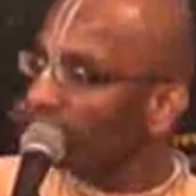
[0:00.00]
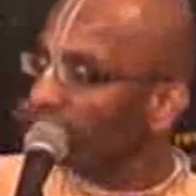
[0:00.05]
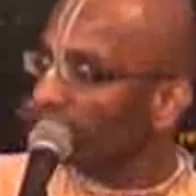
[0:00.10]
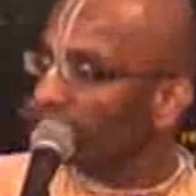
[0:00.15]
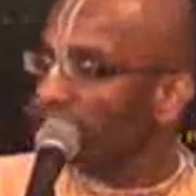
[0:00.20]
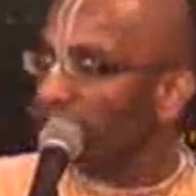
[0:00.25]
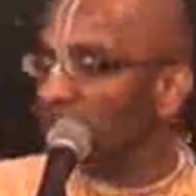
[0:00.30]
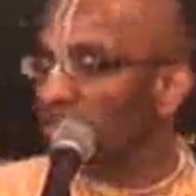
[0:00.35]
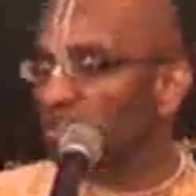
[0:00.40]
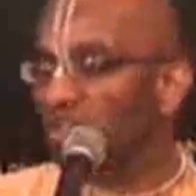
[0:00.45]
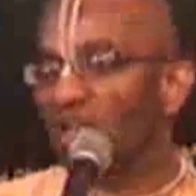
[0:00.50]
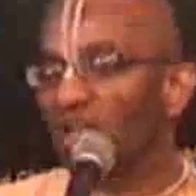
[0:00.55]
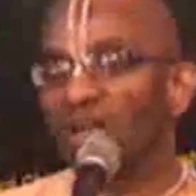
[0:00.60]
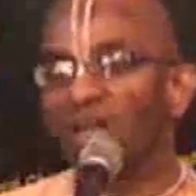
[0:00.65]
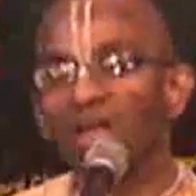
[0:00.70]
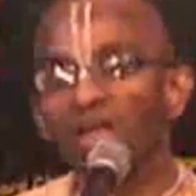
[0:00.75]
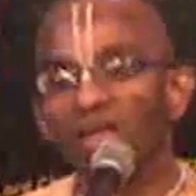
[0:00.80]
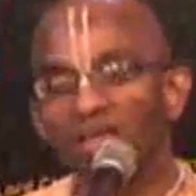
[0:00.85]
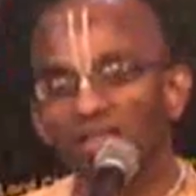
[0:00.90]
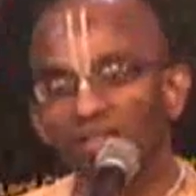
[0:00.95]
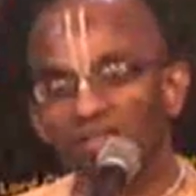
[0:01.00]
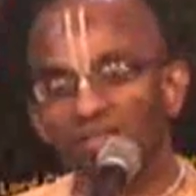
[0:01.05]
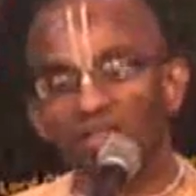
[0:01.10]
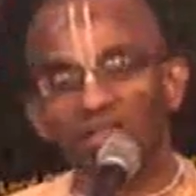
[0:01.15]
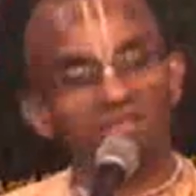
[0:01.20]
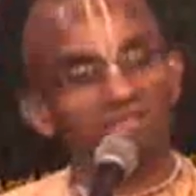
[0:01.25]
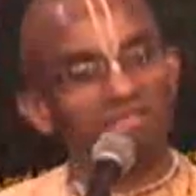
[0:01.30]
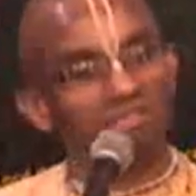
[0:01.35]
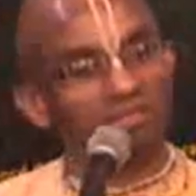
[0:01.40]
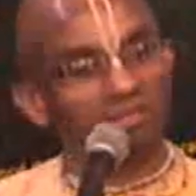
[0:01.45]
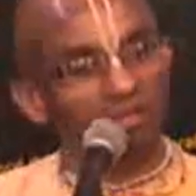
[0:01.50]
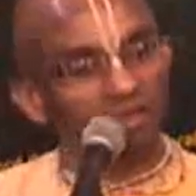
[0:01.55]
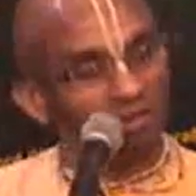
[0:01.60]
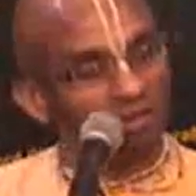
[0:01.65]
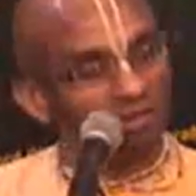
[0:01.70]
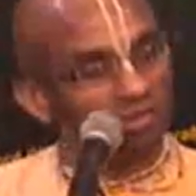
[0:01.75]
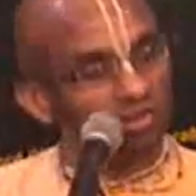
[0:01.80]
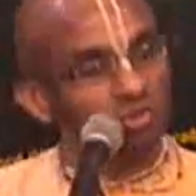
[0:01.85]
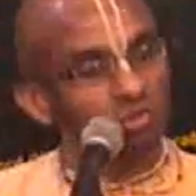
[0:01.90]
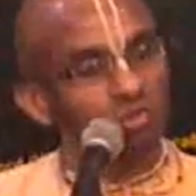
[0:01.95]
things decline, things get
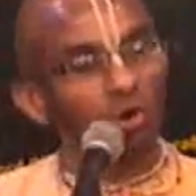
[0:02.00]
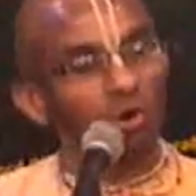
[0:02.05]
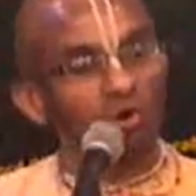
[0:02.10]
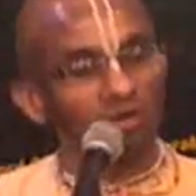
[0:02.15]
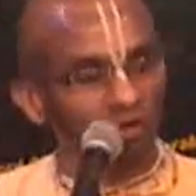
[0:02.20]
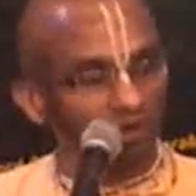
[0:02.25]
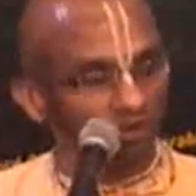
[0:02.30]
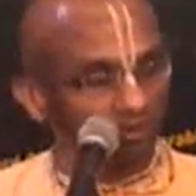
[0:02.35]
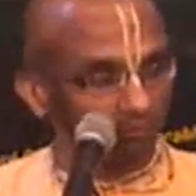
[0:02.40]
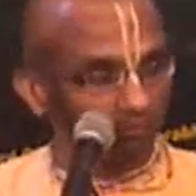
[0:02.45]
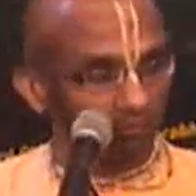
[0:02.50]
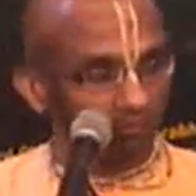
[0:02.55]
distorted.